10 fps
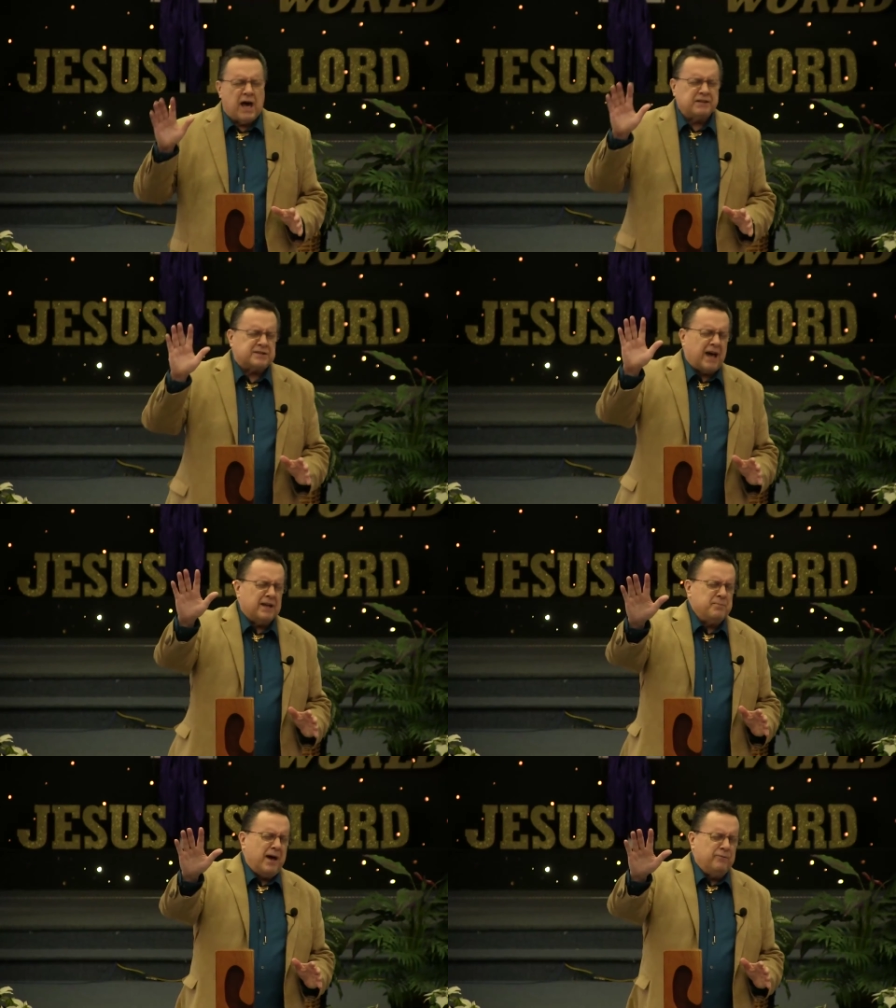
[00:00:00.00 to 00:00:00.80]

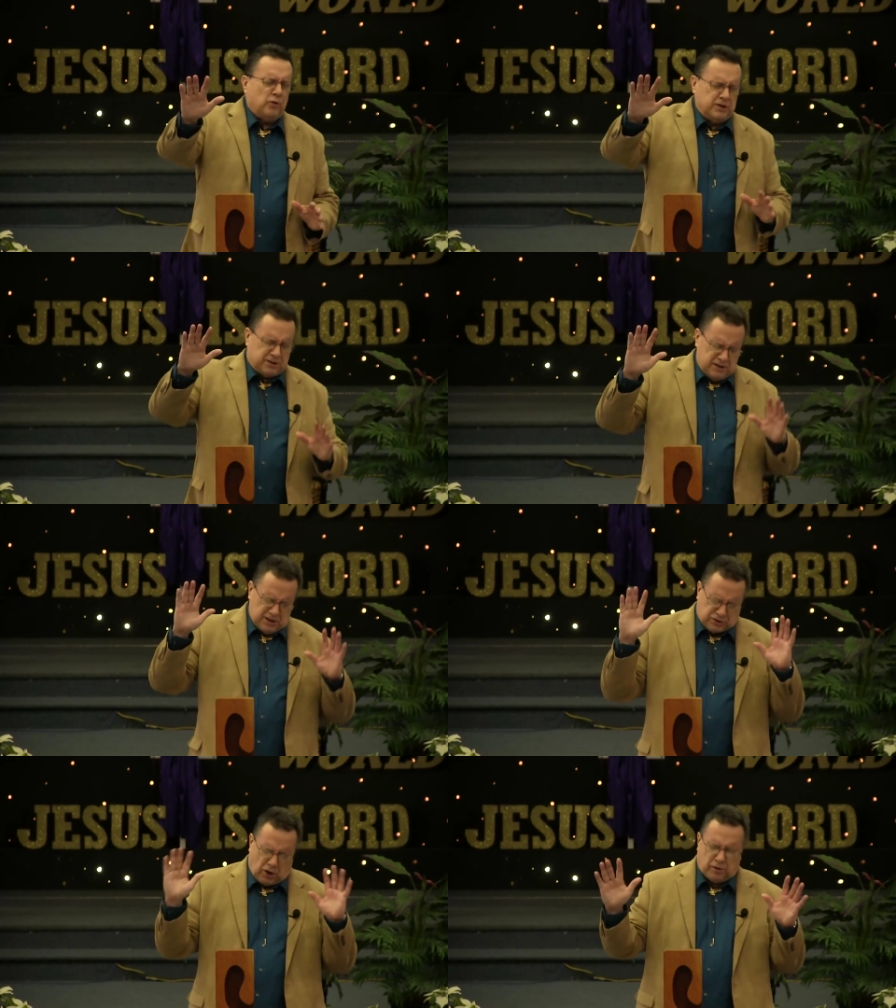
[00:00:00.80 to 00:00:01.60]
outside of my voice, in
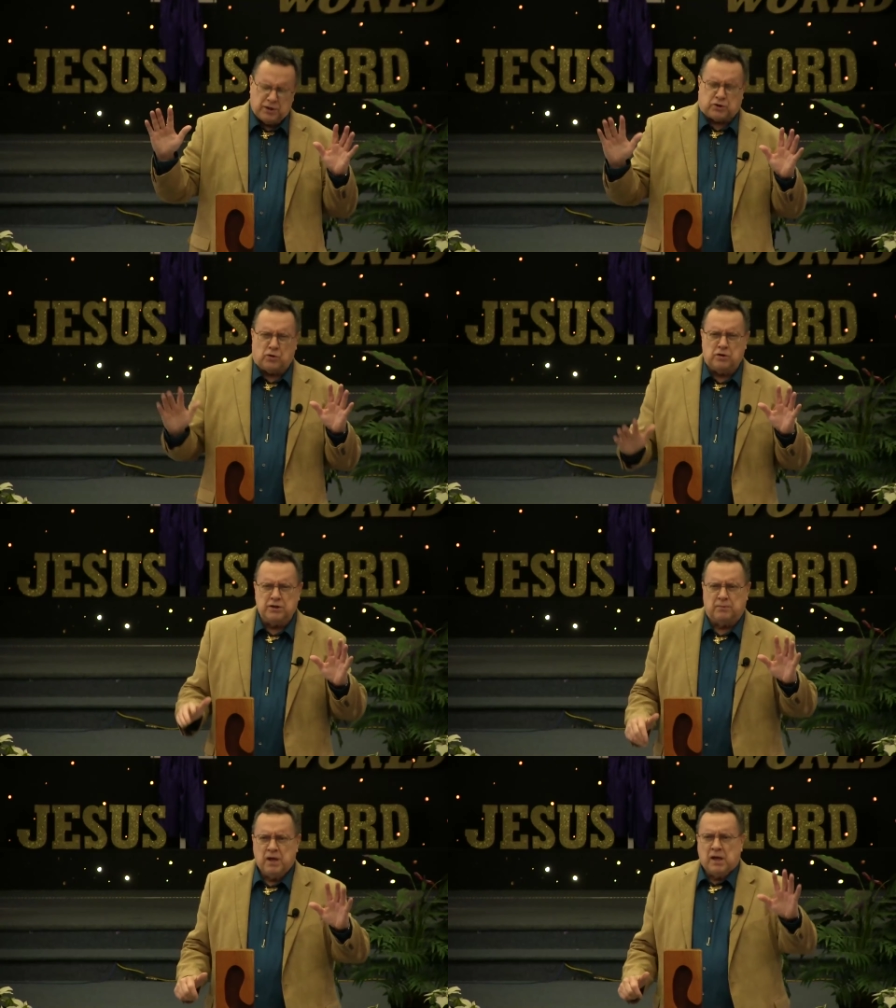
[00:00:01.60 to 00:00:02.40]
this
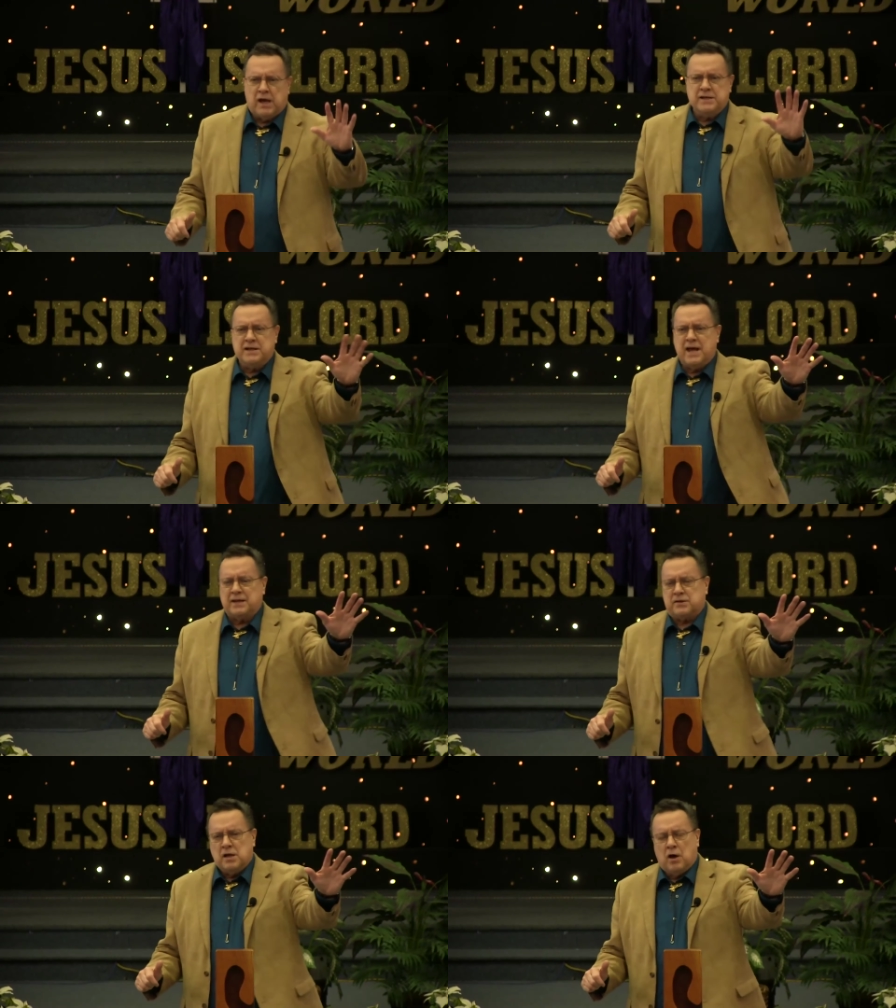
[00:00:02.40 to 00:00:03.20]
auditorium, in
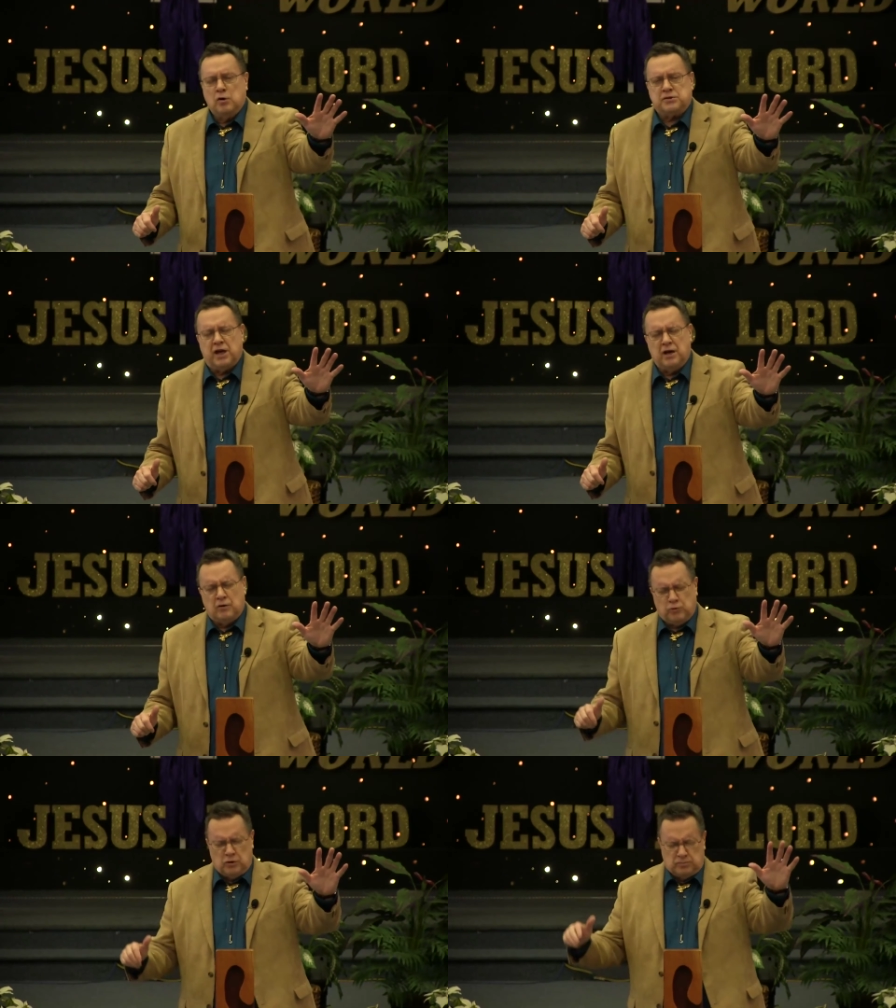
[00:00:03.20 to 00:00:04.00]
that
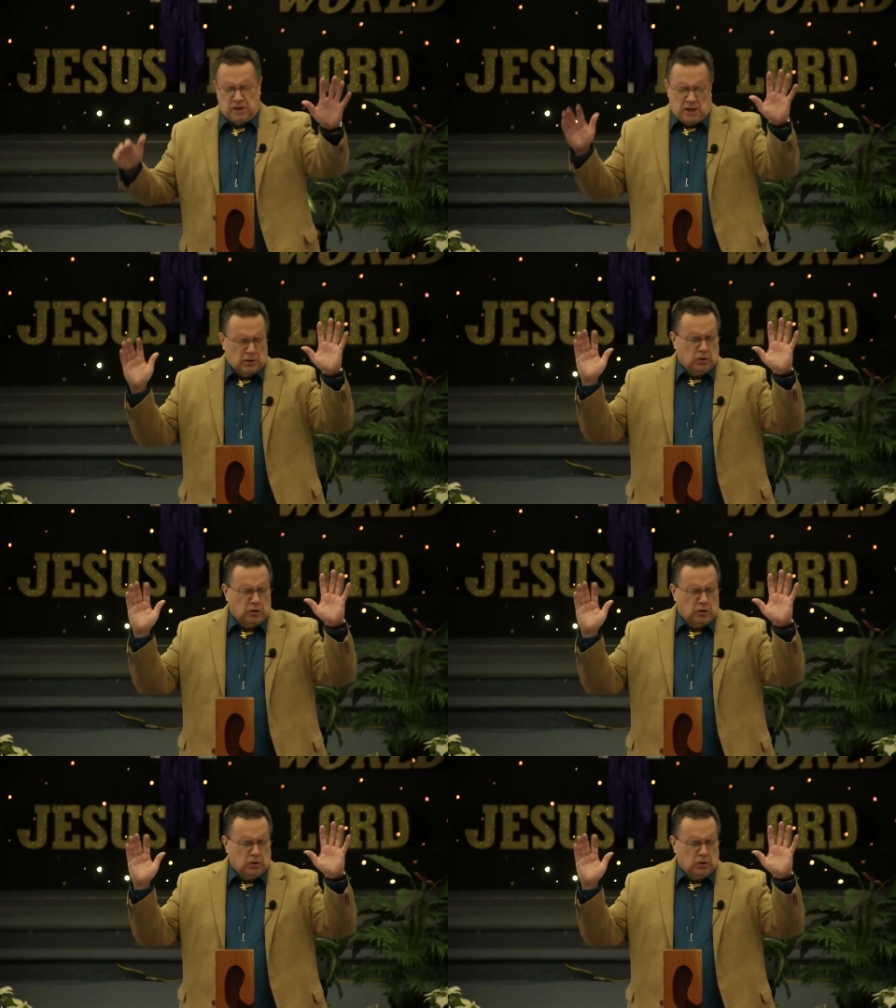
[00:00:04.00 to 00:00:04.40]
hotel room.